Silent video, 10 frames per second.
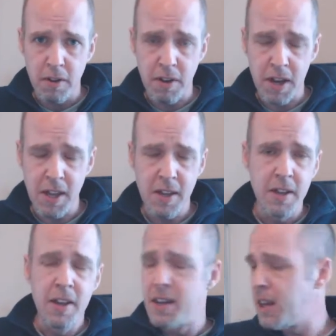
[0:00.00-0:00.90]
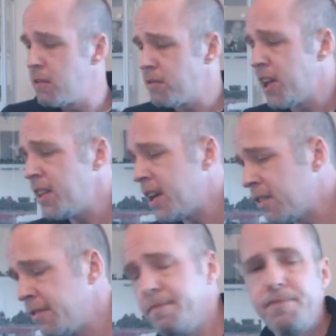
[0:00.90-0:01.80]
Okay, now take
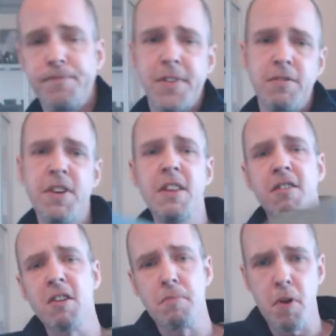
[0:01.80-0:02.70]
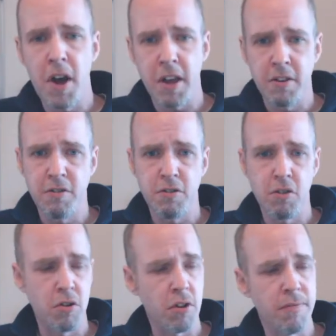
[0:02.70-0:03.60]
this. You've seen this in a prior
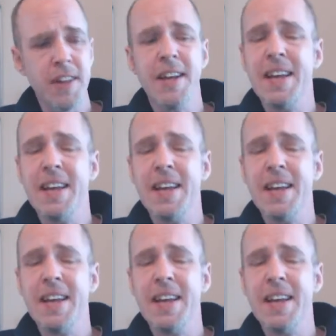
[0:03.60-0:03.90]
tutorial.